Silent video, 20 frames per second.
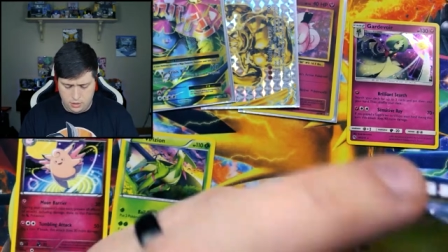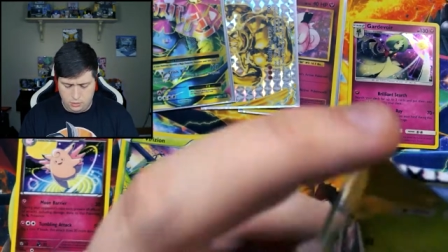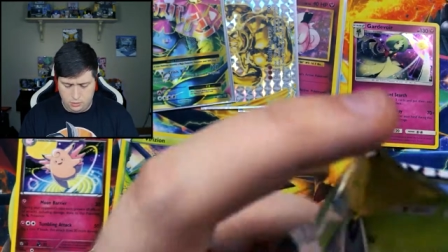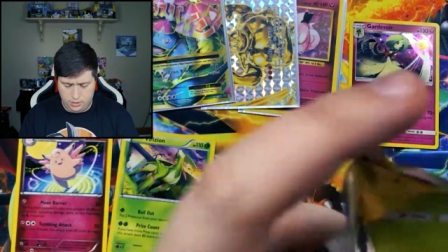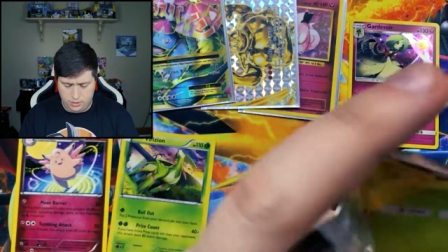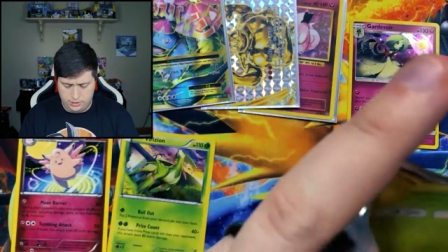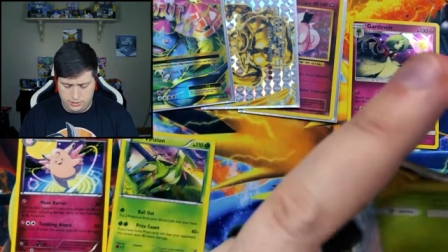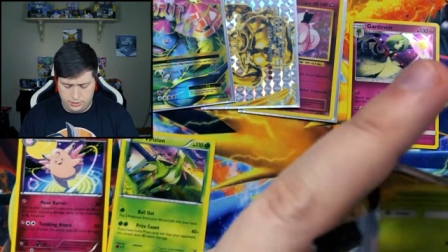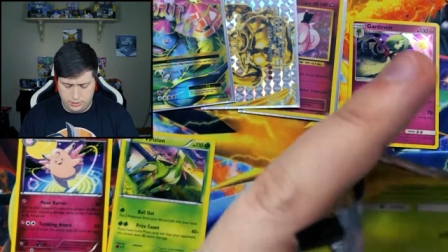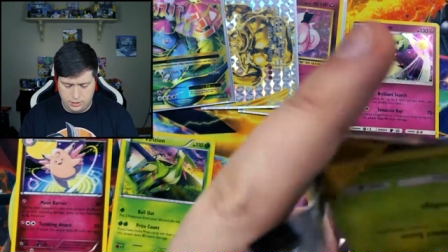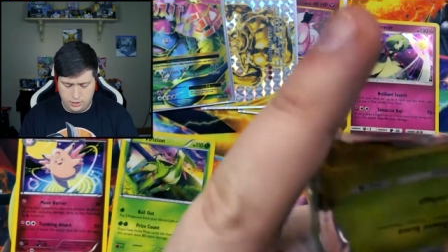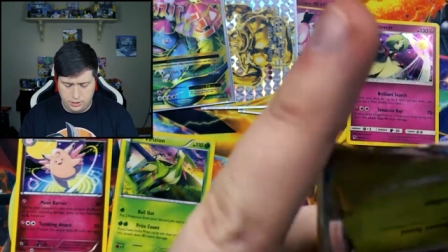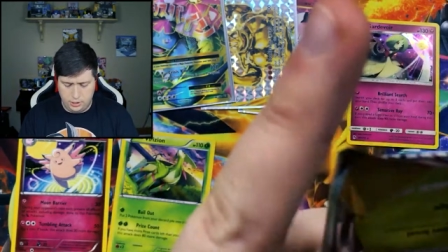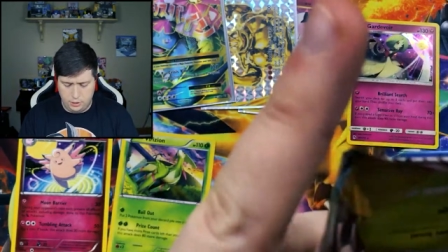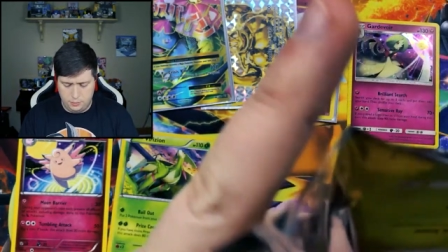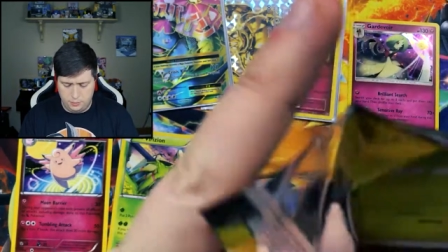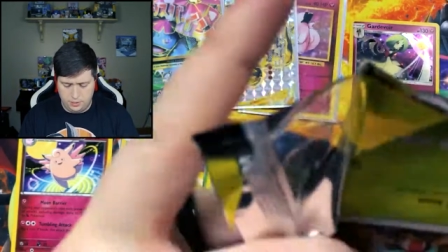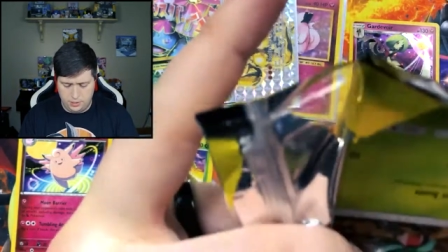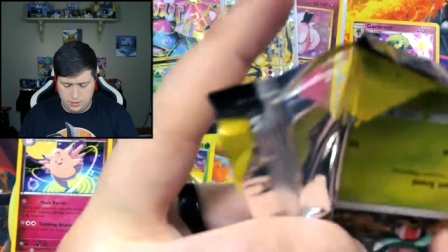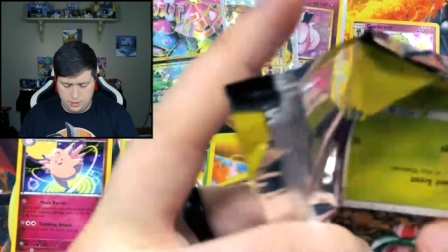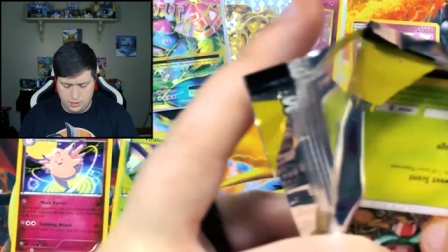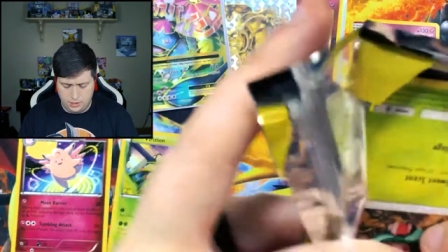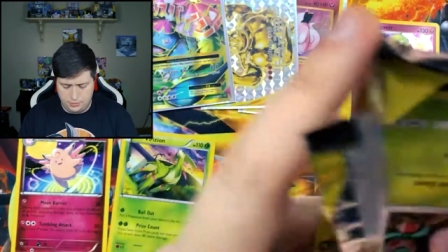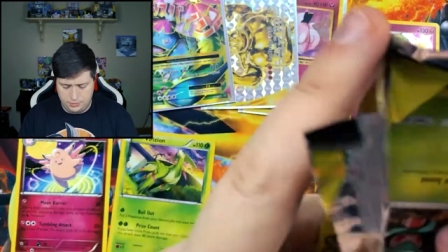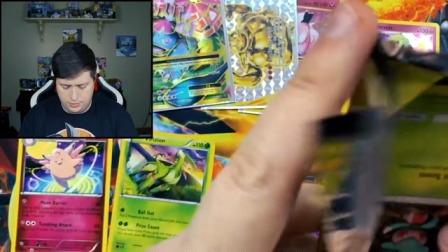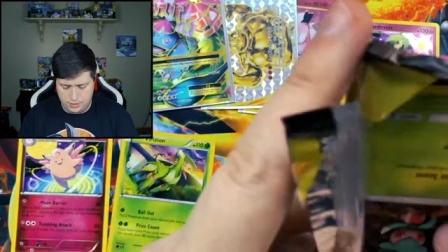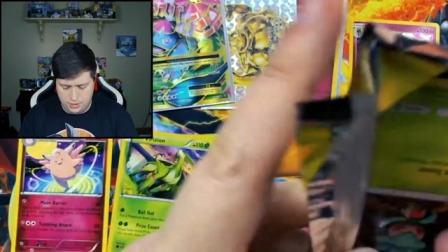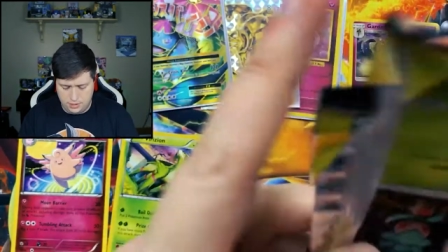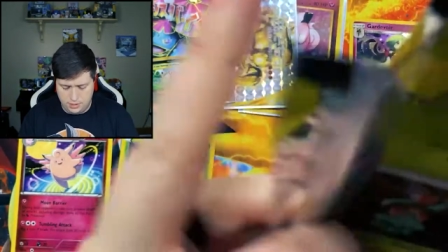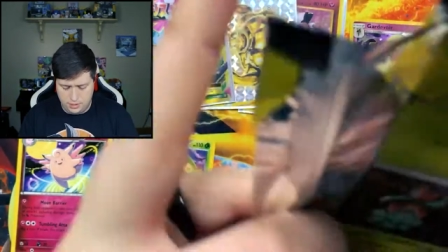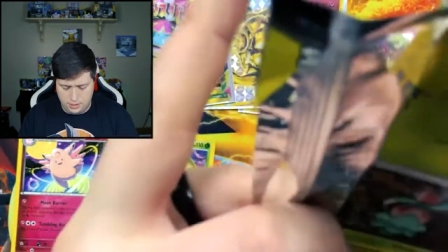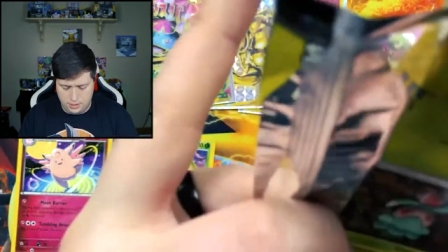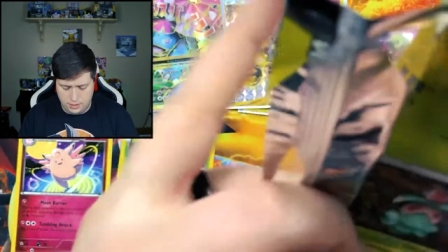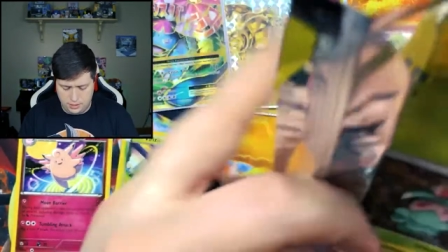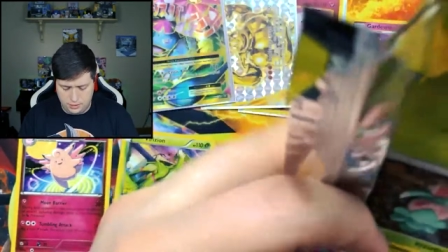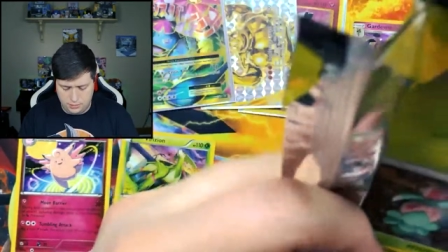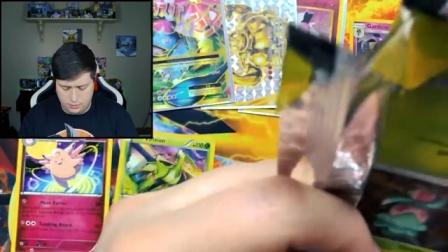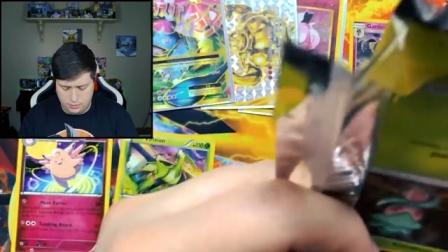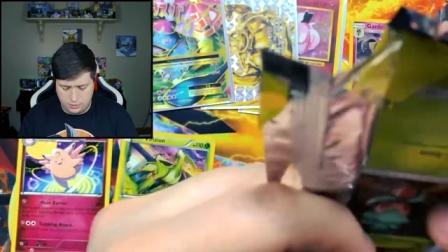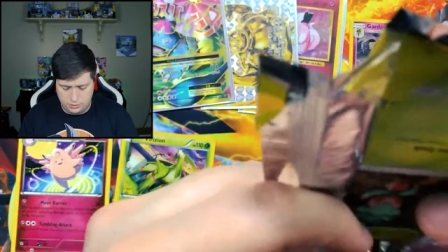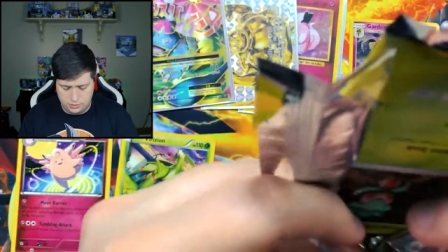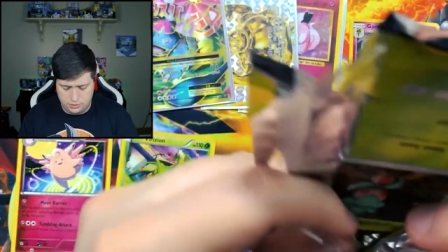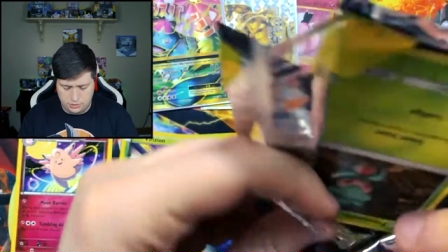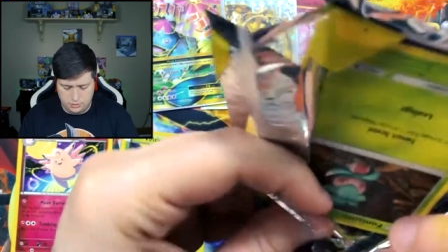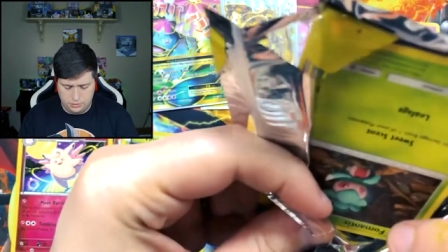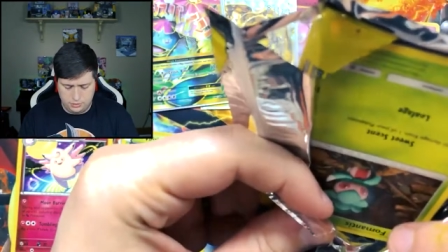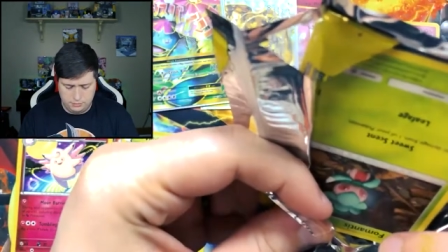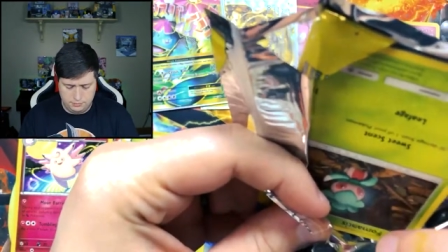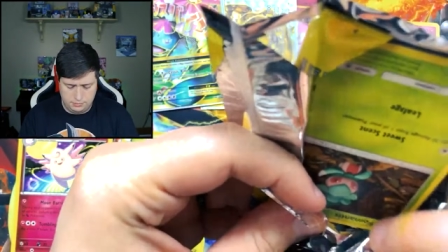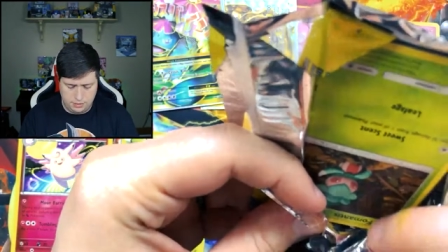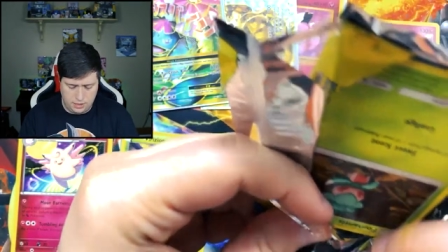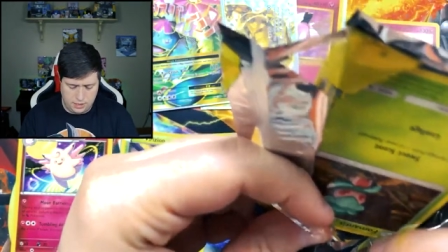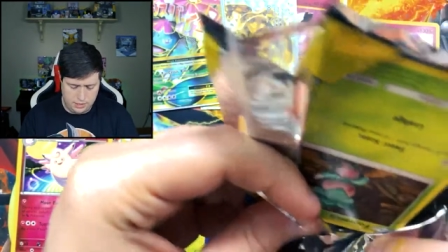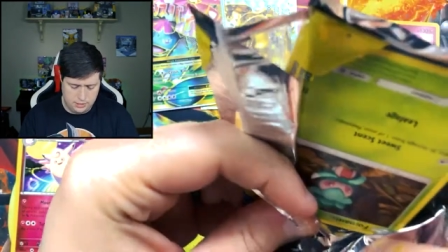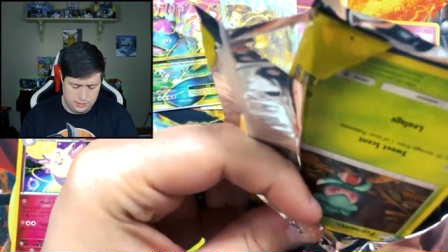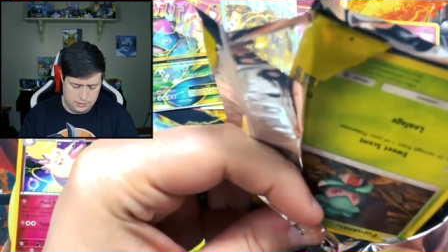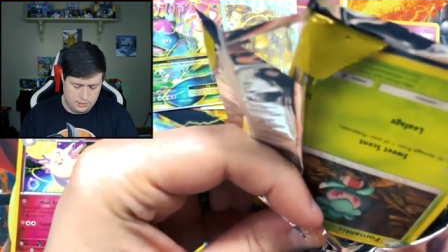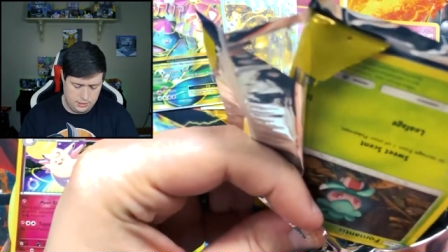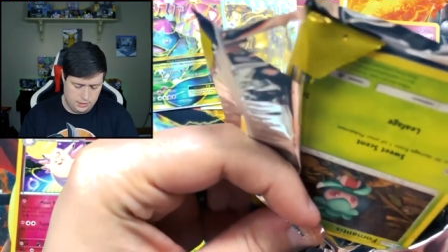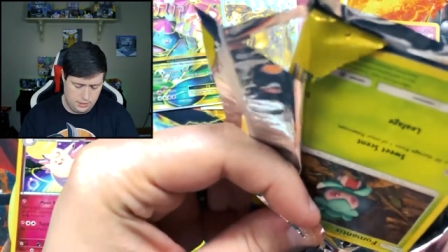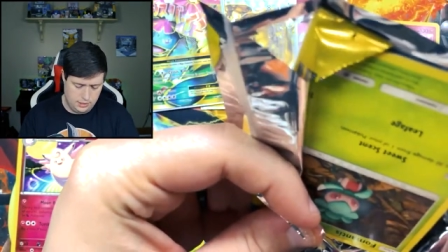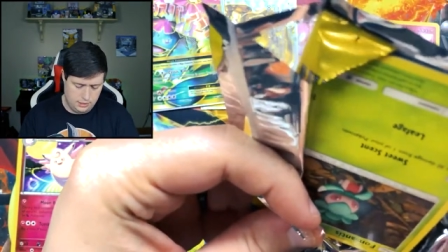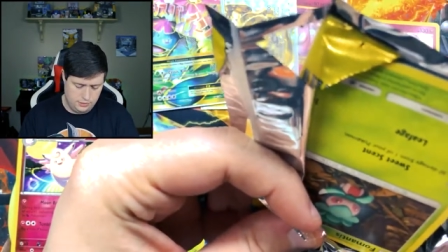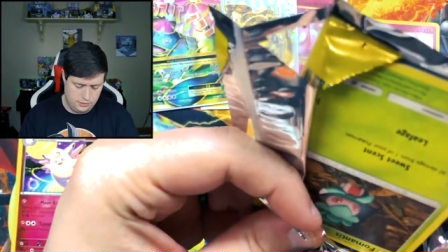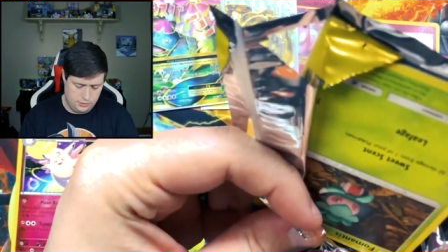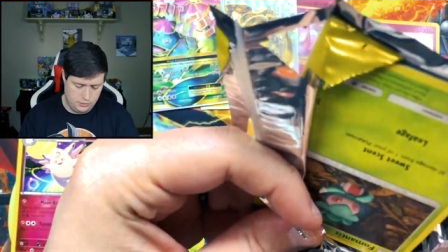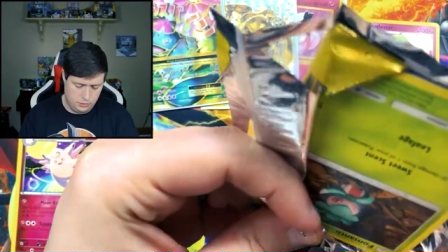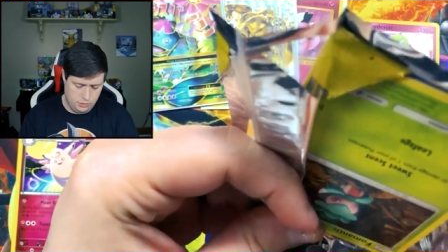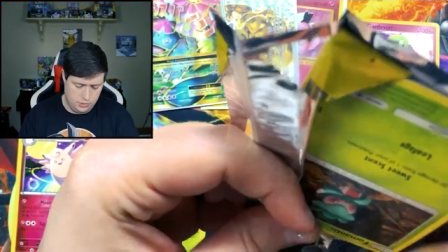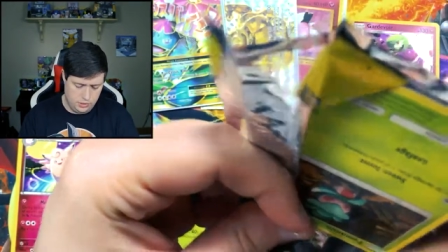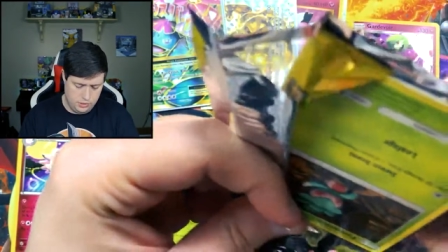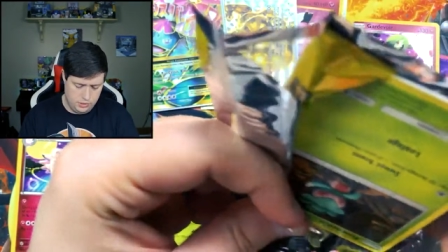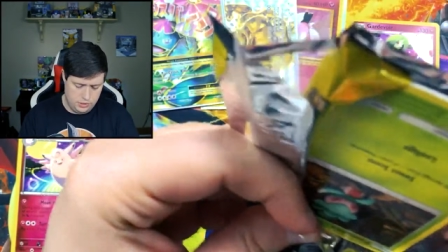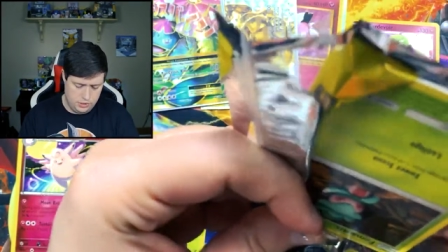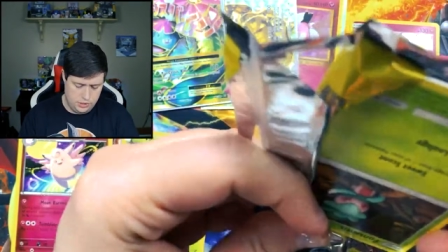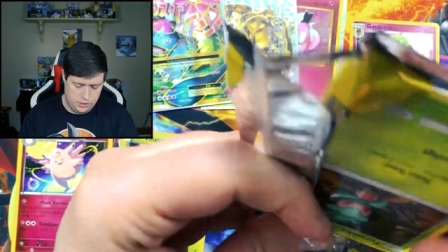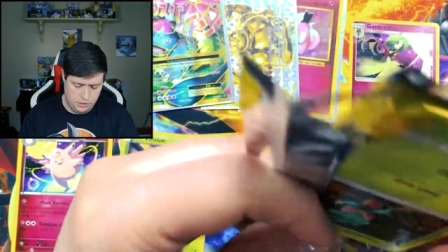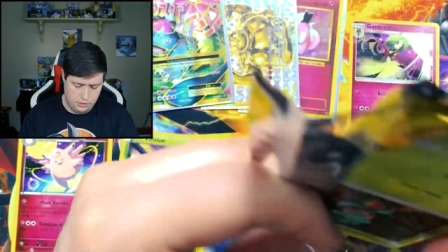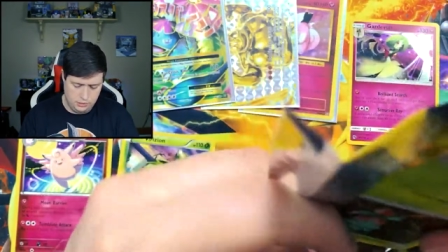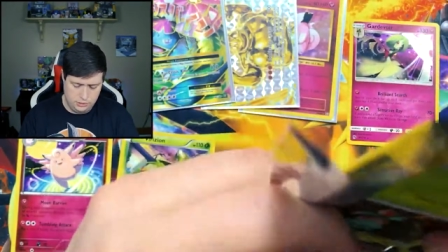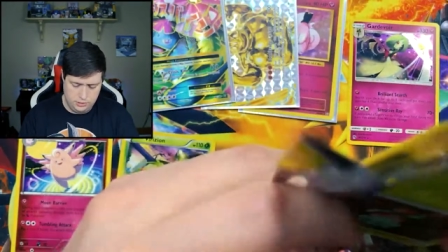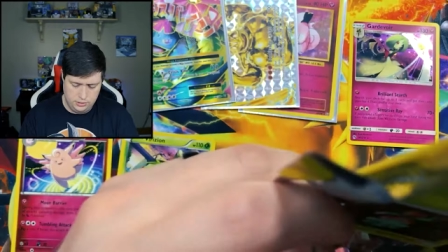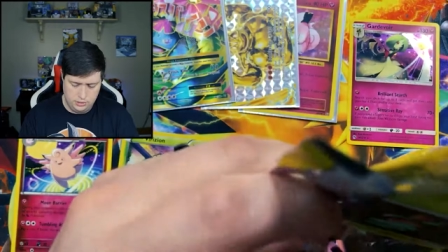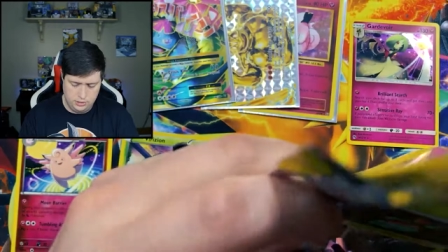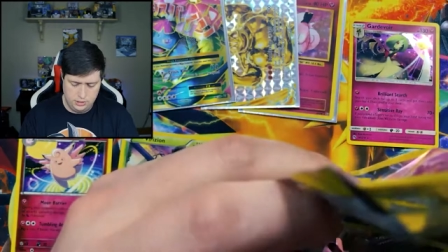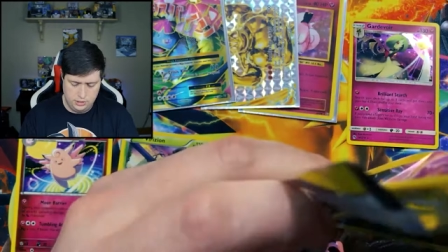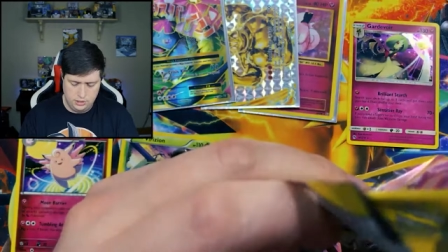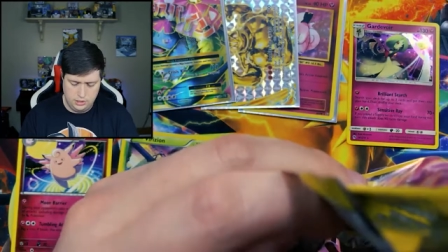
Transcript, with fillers: where I started opening up the, uh, the booster box of Sword and Shield.